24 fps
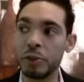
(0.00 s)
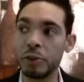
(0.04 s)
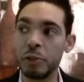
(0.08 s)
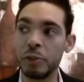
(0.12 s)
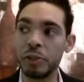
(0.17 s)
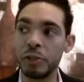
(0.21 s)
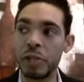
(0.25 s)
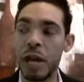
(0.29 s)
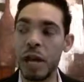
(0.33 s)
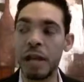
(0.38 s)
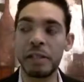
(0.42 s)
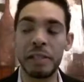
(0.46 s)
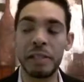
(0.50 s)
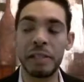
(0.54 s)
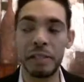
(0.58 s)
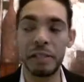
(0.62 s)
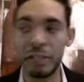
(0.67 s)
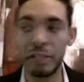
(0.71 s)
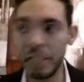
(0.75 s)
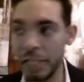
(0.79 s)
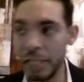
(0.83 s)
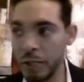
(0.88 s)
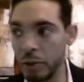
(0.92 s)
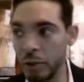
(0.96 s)
to
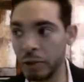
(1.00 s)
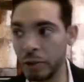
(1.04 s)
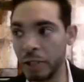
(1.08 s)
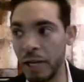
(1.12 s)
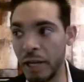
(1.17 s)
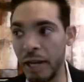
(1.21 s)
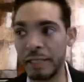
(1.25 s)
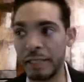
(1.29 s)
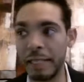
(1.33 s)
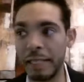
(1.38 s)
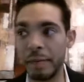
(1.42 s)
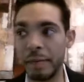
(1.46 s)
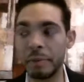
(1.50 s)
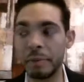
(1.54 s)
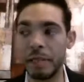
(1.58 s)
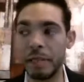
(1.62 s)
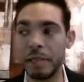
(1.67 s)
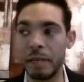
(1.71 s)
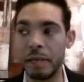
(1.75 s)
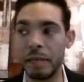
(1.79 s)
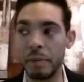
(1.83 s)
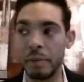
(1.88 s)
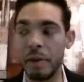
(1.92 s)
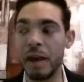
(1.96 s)
Jonathan Segal's
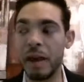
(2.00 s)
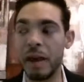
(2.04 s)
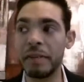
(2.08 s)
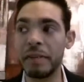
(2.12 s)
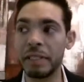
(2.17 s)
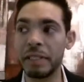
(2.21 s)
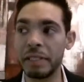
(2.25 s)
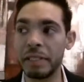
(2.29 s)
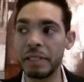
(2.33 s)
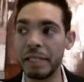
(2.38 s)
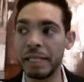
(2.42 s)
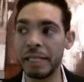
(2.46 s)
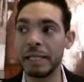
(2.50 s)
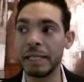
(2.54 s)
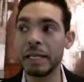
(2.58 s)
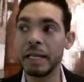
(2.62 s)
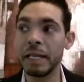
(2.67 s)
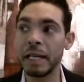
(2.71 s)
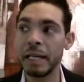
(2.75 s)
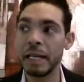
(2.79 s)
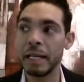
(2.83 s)
concept, um, obviously